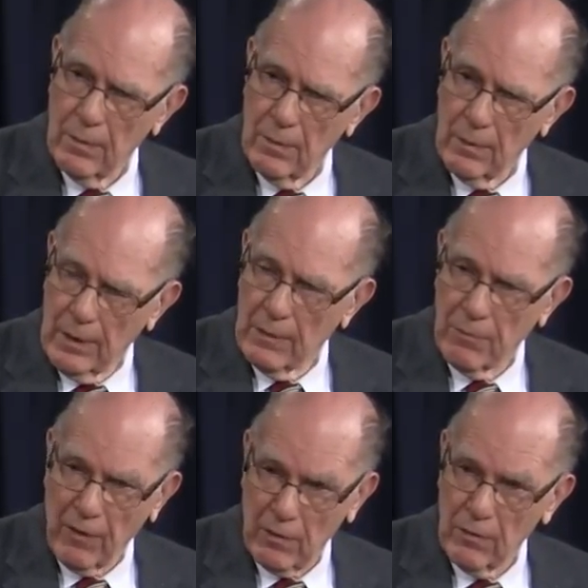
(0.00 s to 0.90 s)
leading
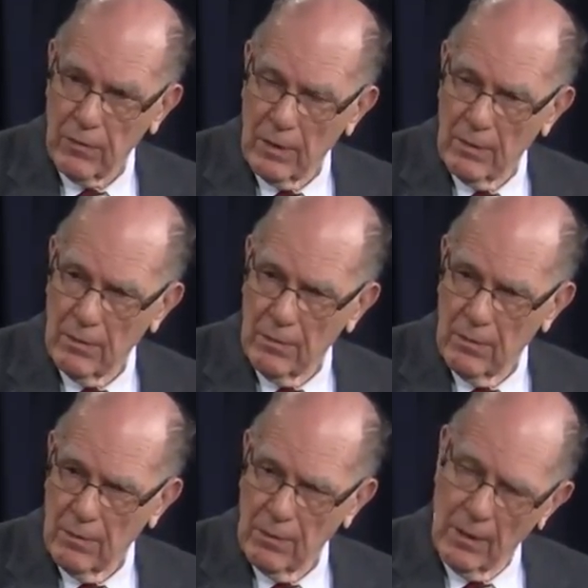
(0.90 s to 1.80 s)
figures in
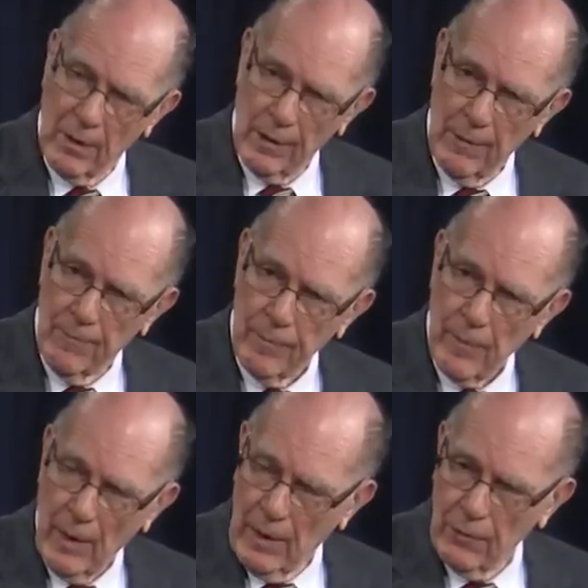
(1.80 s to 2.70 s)
Italy
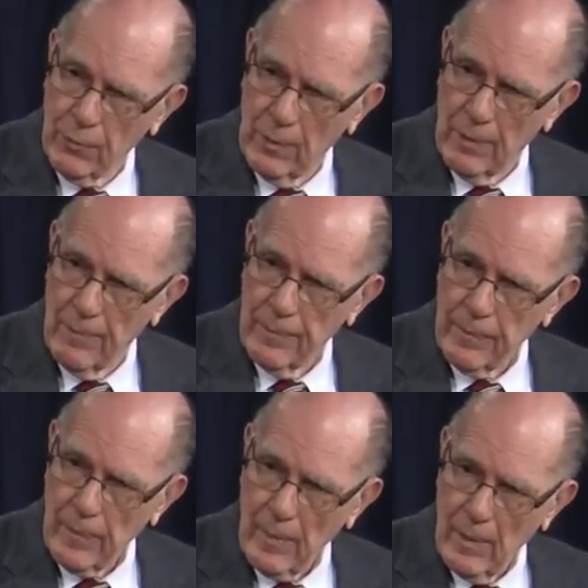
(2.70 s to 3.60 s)
and elsewhere.
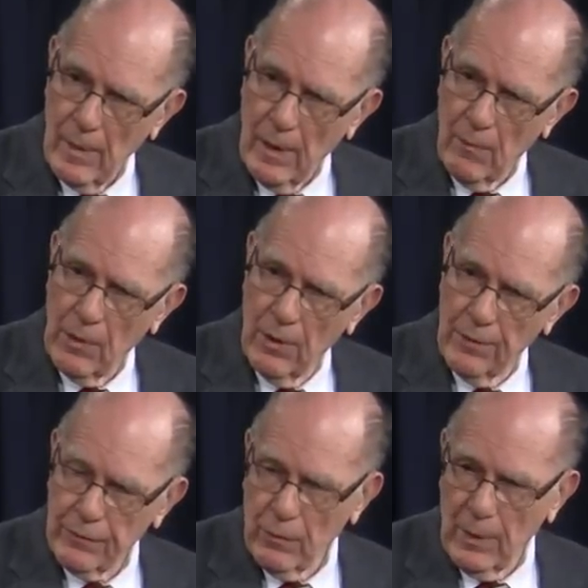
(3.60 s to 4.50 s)
And we
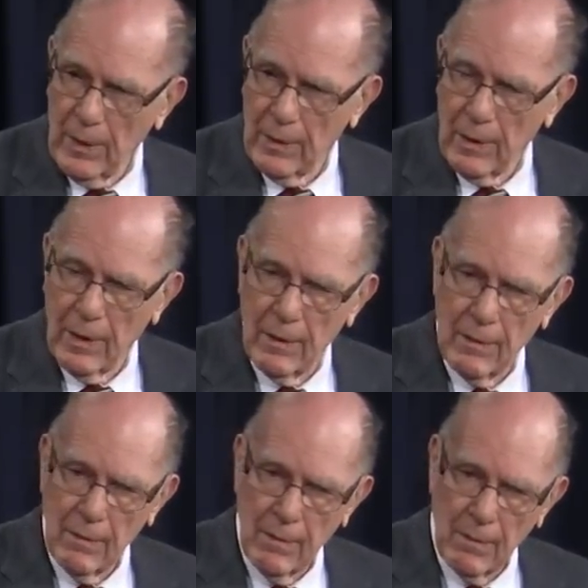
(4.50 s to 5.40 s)
also had a
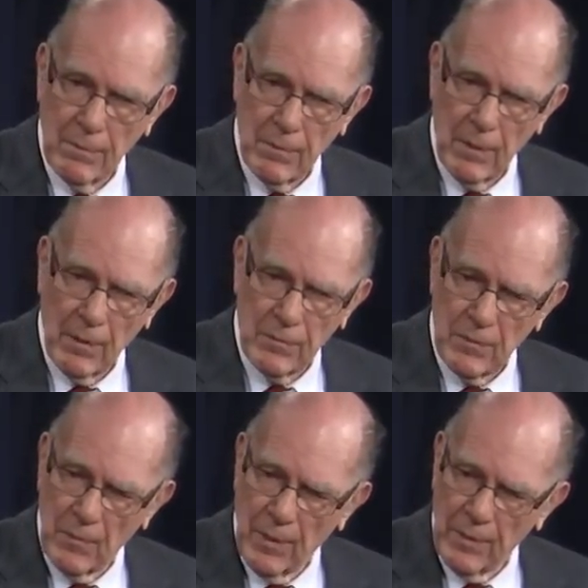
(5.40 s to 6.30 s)

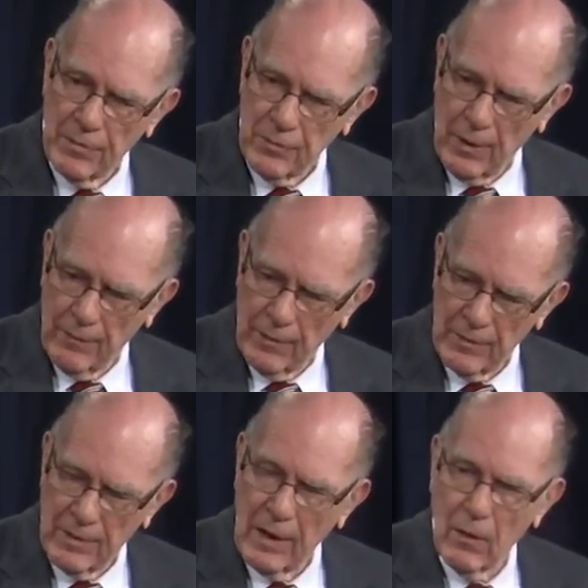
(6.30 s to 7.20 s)
sort of a
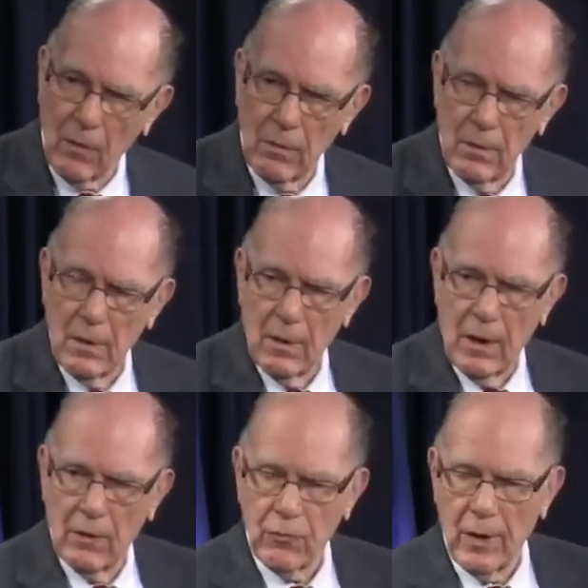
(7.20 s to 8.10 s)
deal
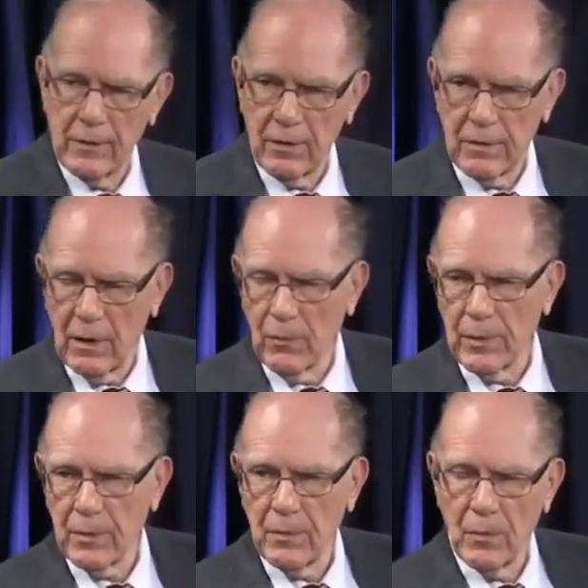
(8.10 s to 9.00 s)
in trying to deal
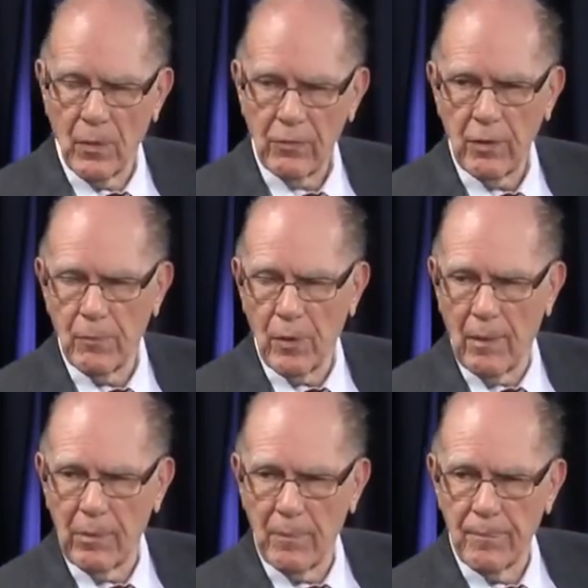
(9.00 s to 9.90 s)
with the Russian
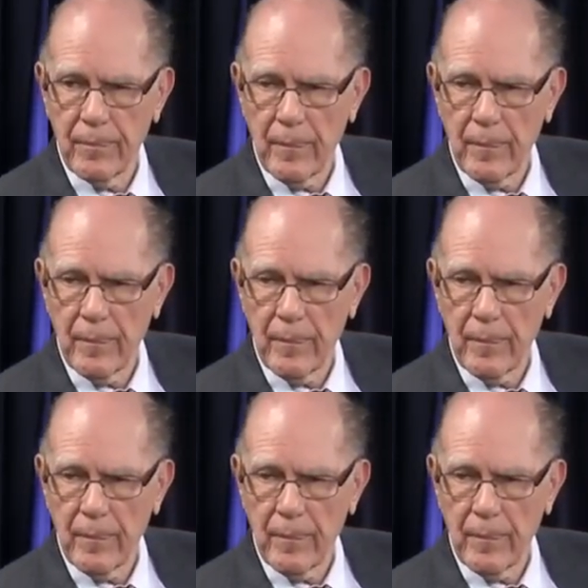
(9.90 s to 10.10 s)
problem.